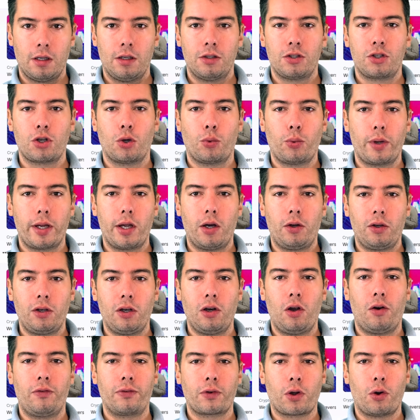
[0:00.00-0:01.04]
So we all
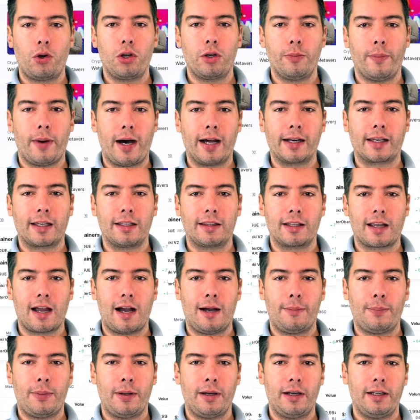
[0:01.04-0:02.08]
love
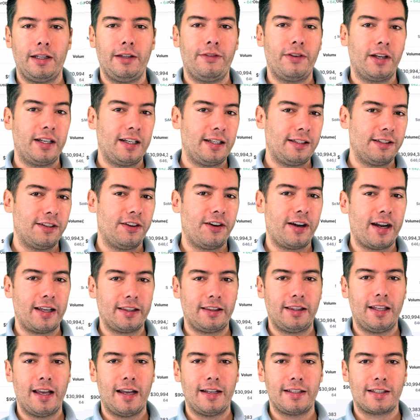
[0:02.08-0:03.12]
CoinMarketCap, even in
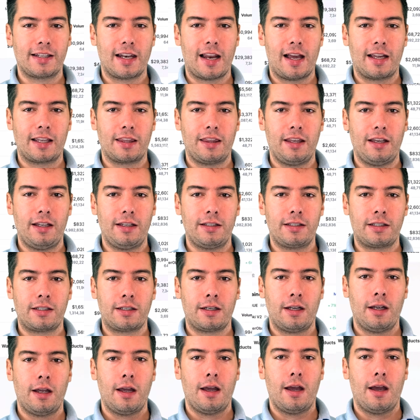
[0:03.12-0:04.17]
red days like this.
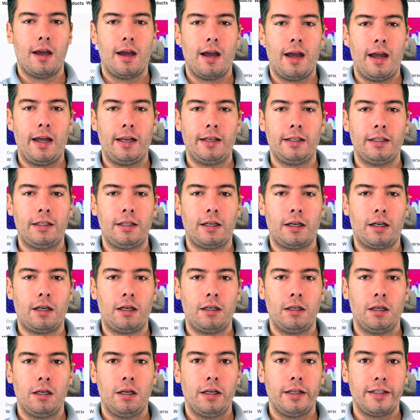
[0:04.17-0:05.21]
And
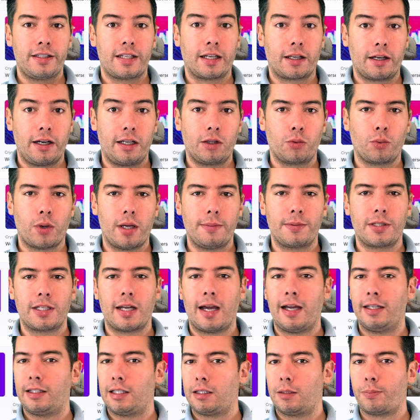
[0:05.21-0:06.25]
it's a great
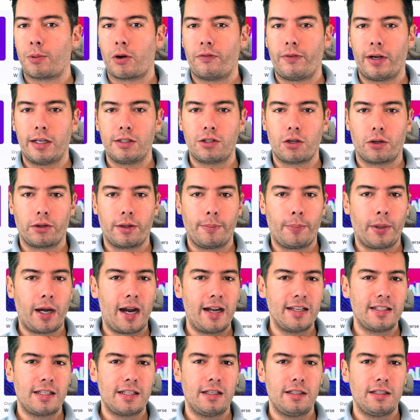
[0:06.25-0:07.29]
website, it provides all the
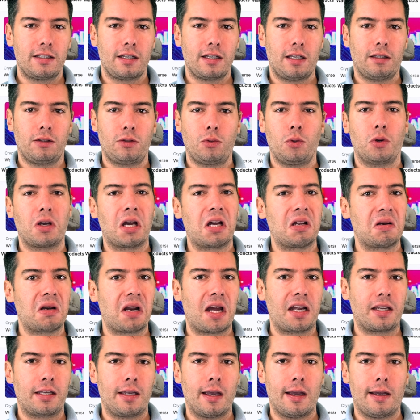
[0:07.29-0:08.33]
prices and you can,
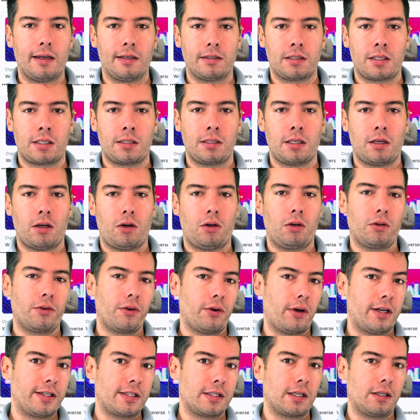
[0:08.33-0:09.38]
I guess, although
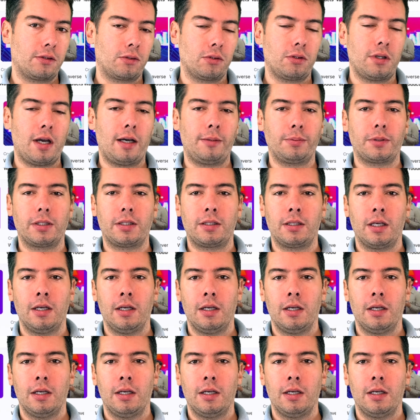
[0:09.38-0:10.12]
I started to adopt it,